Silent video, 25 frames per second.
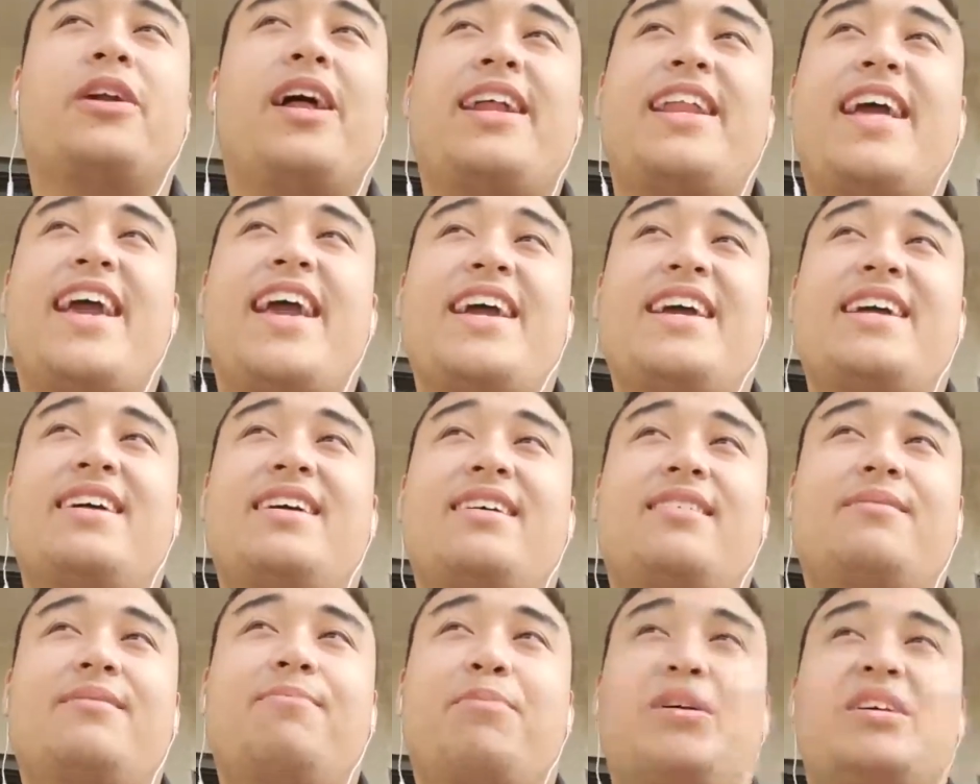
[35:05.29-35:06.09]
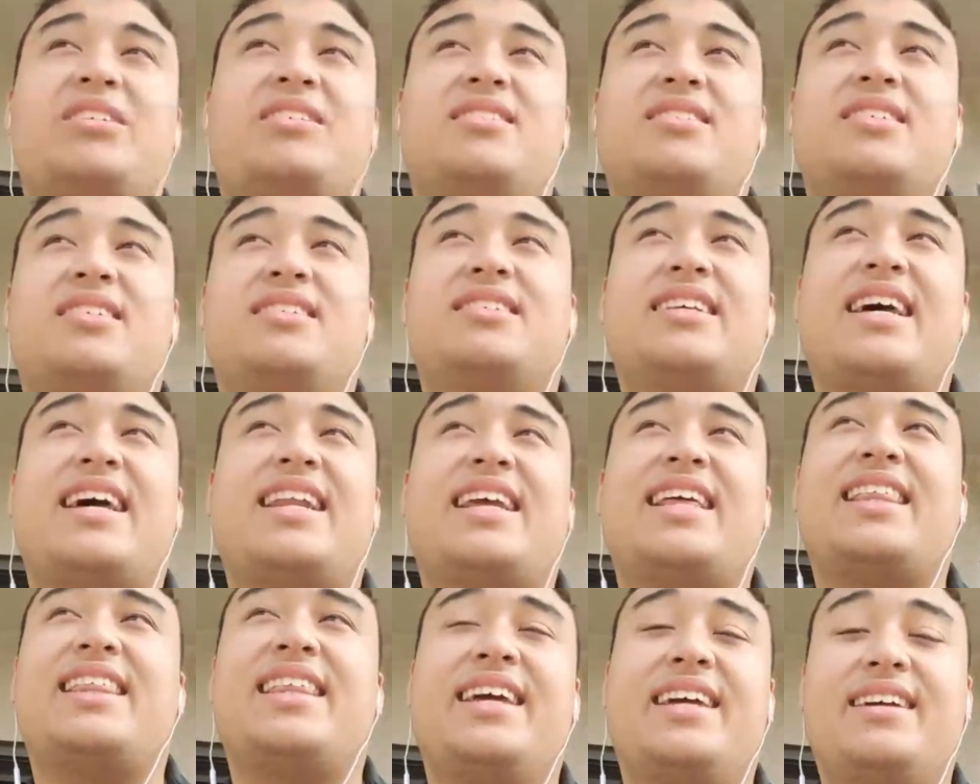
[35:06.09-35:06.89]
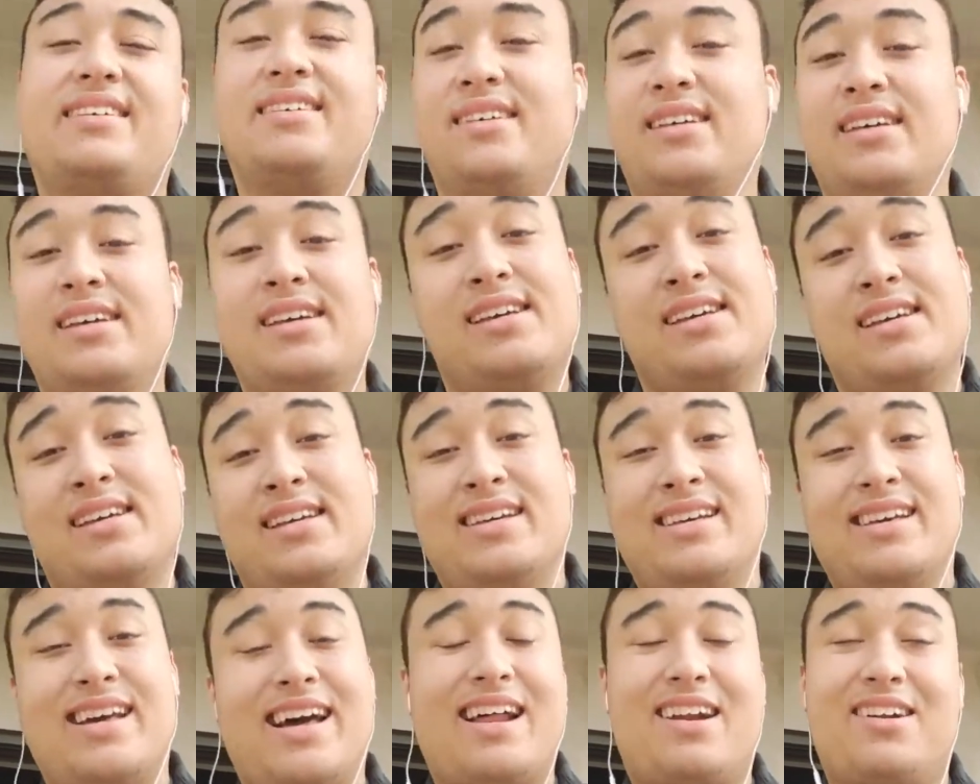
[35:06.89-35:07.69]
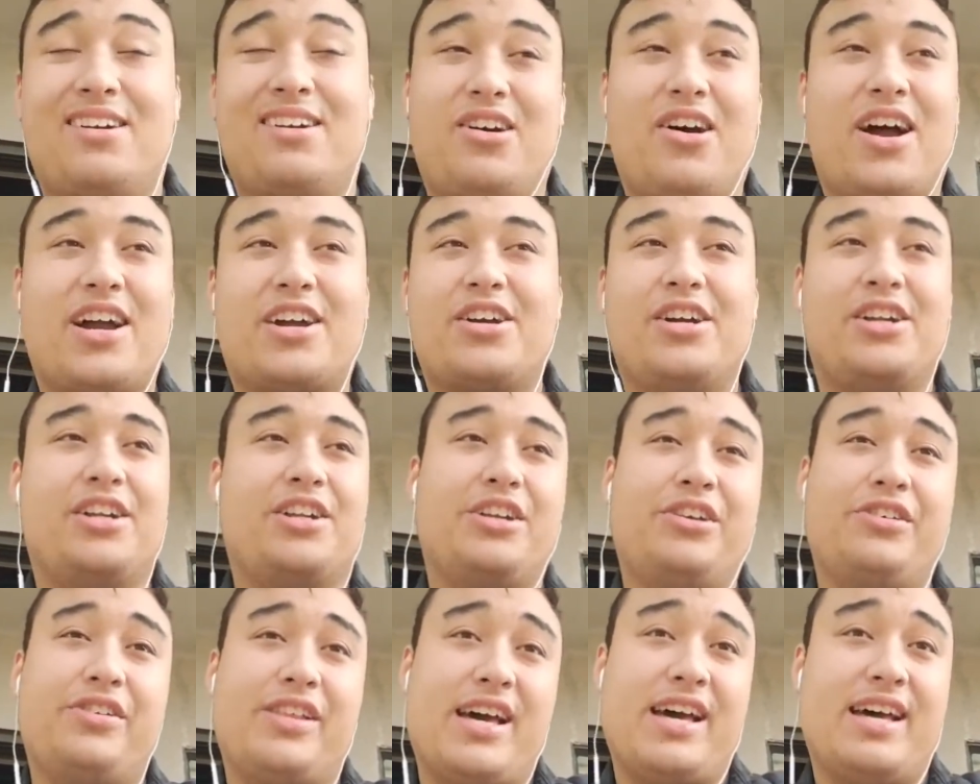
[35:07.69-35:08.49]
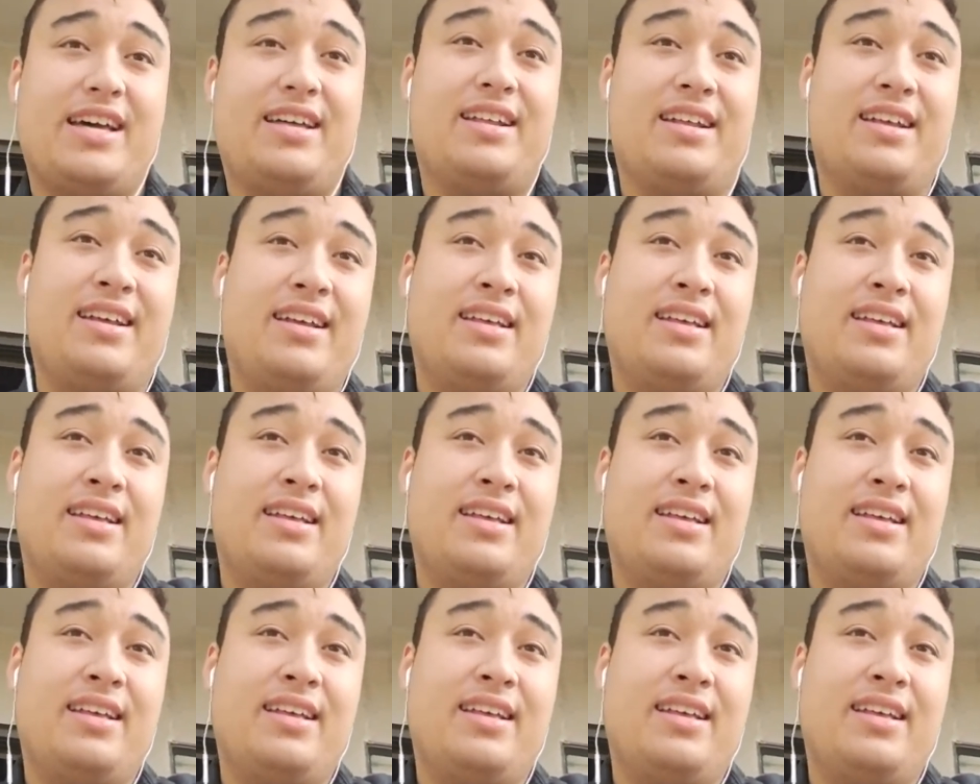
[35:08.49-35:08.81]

I'd hate business, anything. I don't know. I couldn't do that.